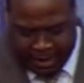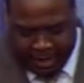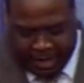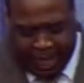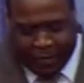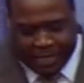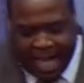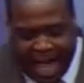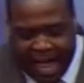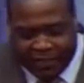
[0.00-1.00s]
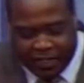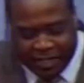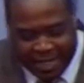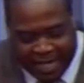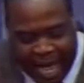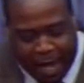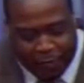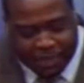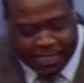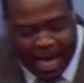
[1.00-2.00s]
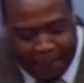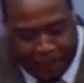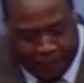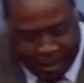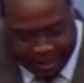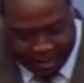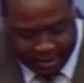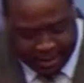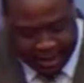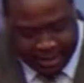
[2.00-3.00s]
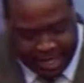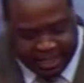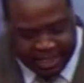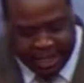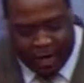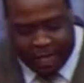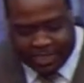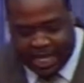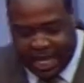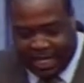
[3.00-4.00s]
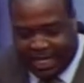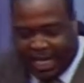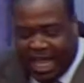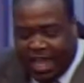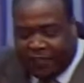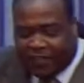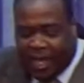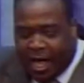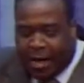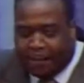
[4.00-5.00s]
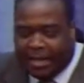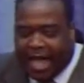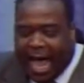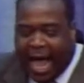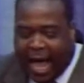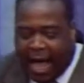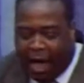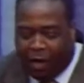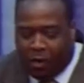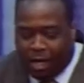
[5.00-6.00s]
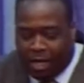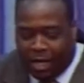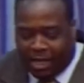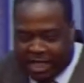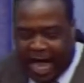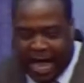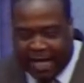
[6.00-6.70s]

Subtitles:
It was after the lot was separated that the Lord said, lift up now thine